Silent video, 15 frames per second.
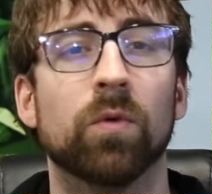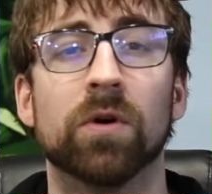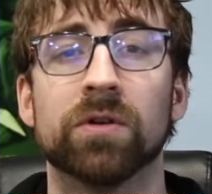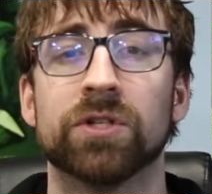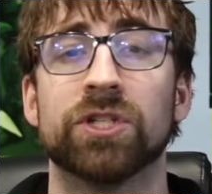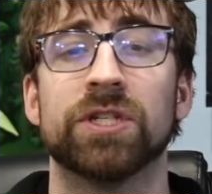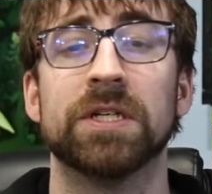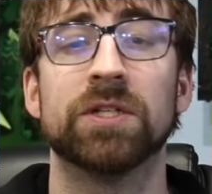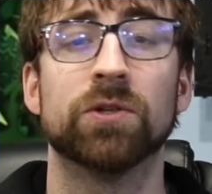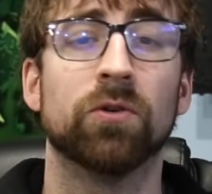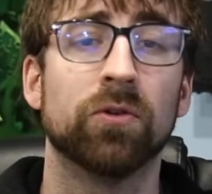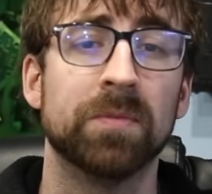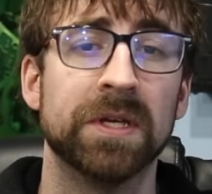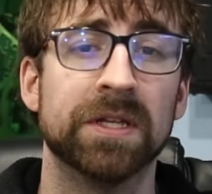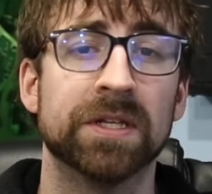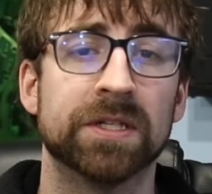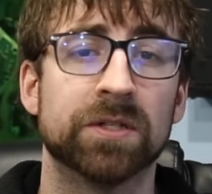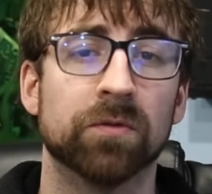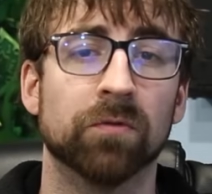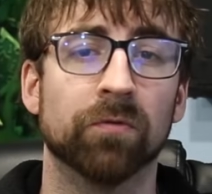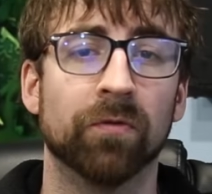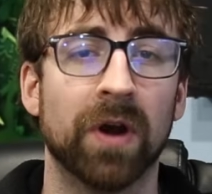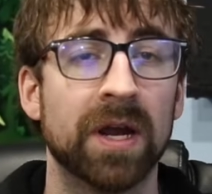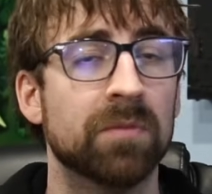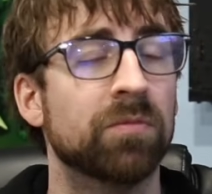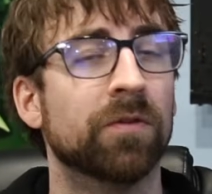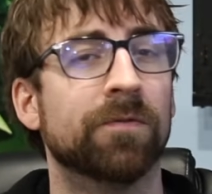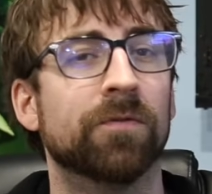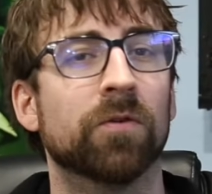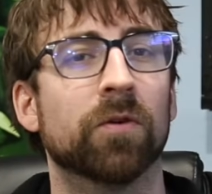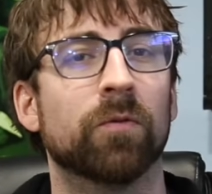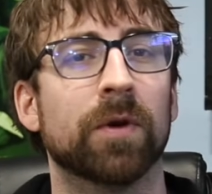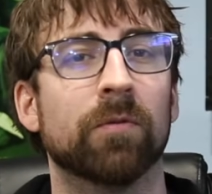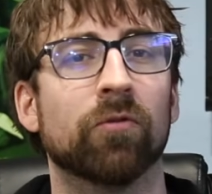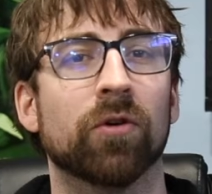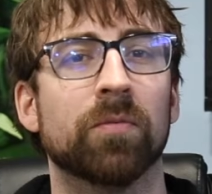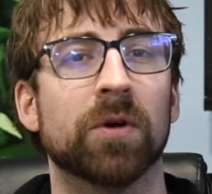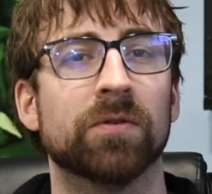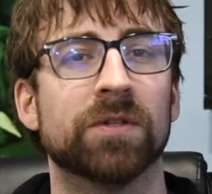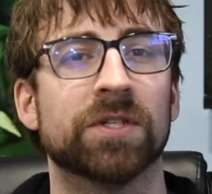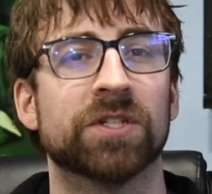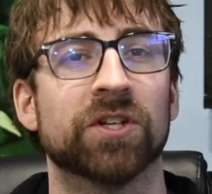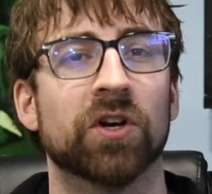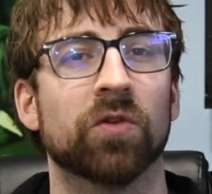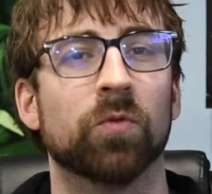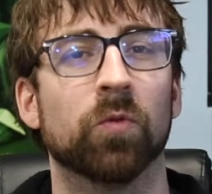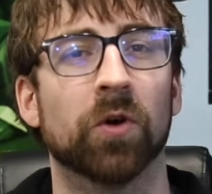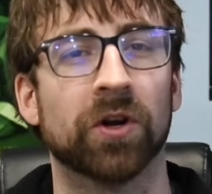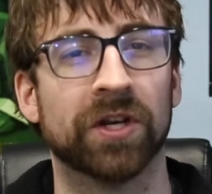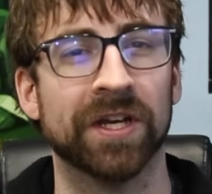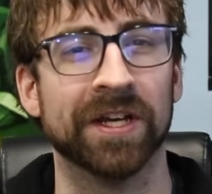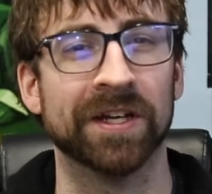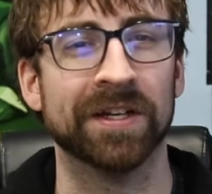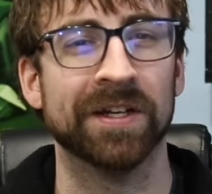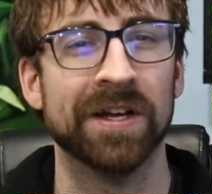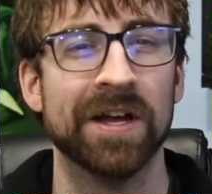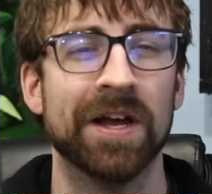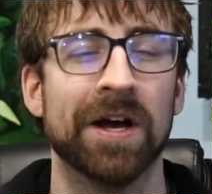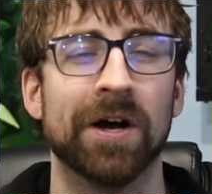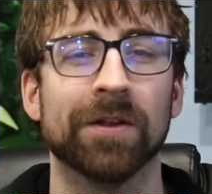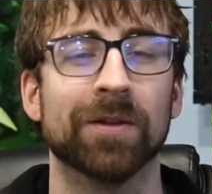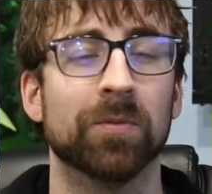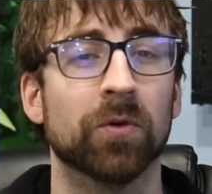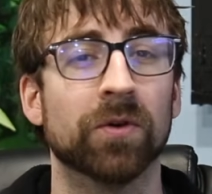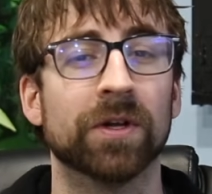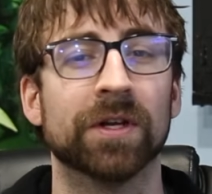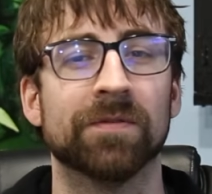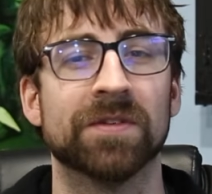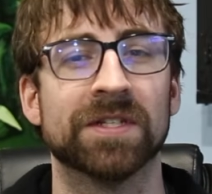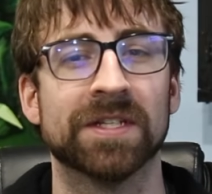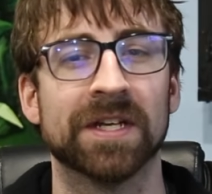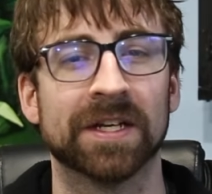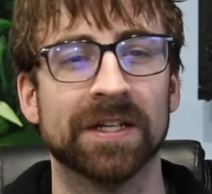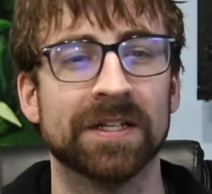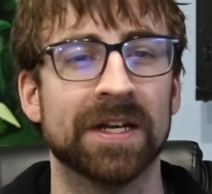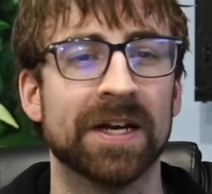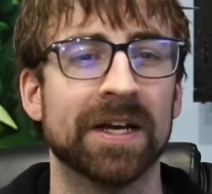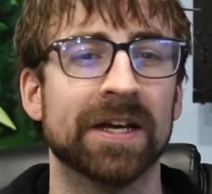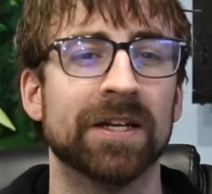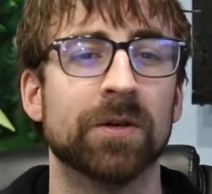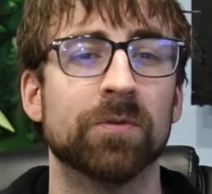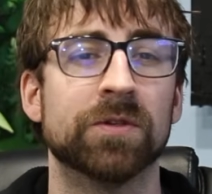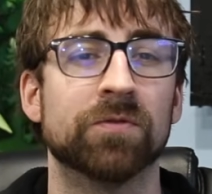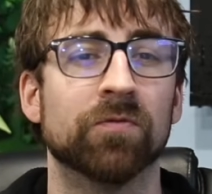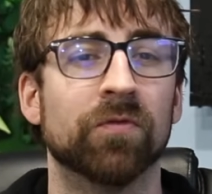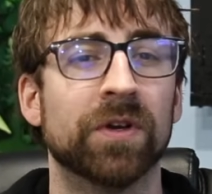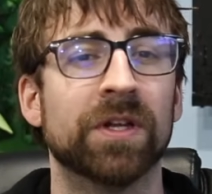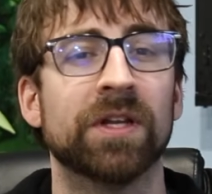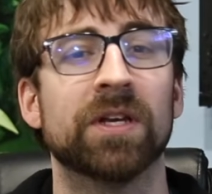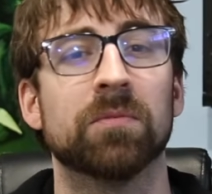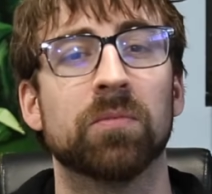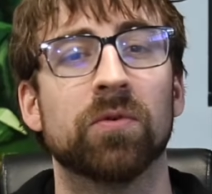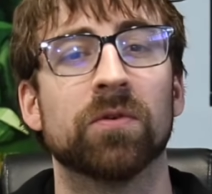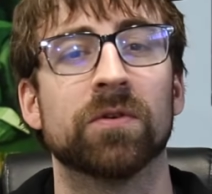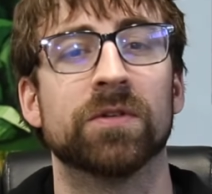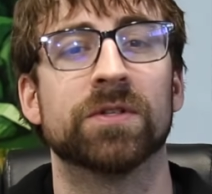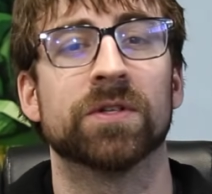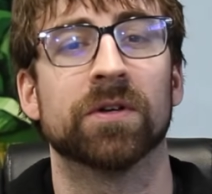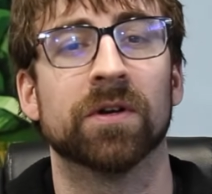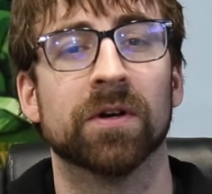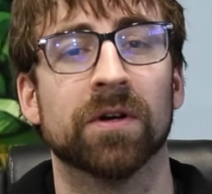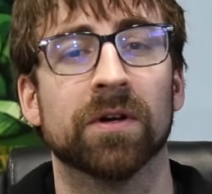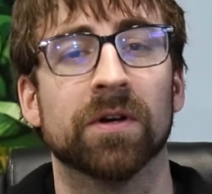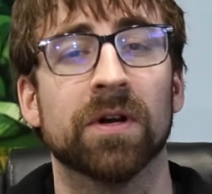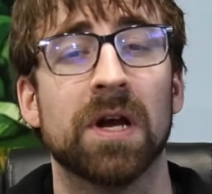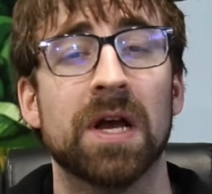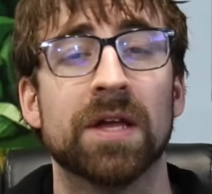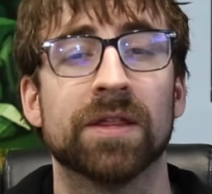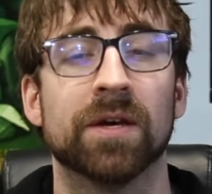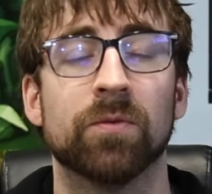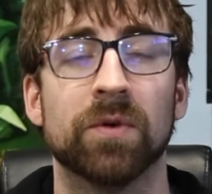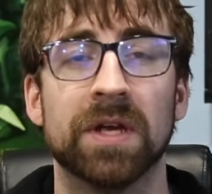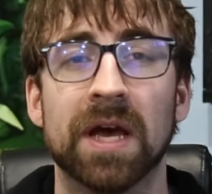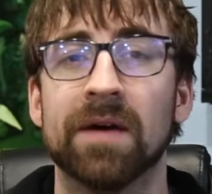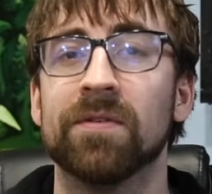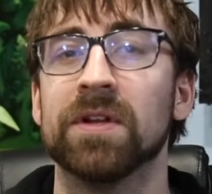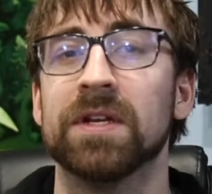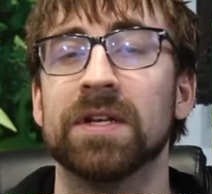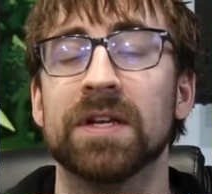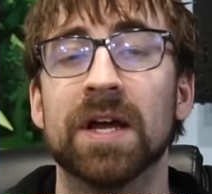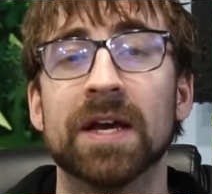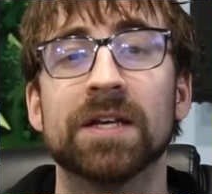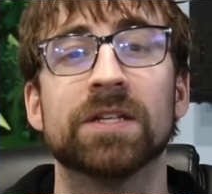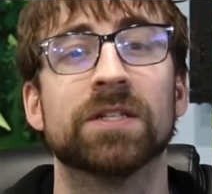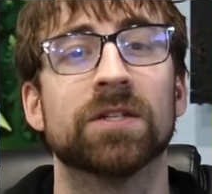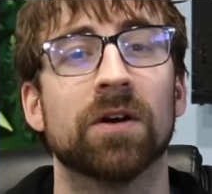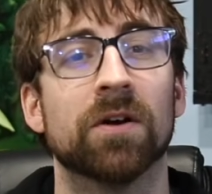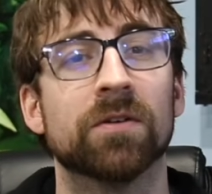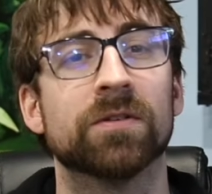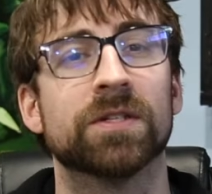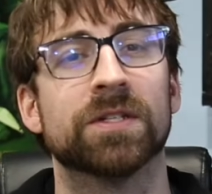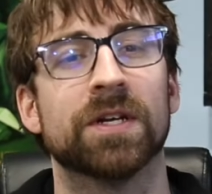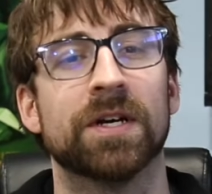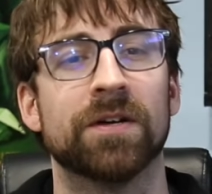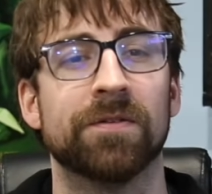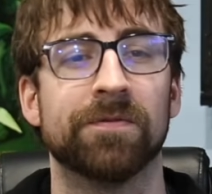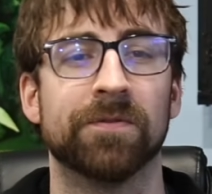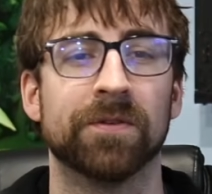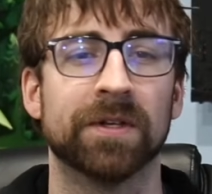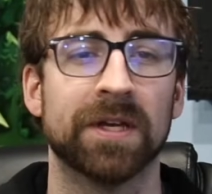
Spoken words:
Well, she told me this right before we were about to start working on the morning of the second day, and it was really important to her that we have a nice art style for the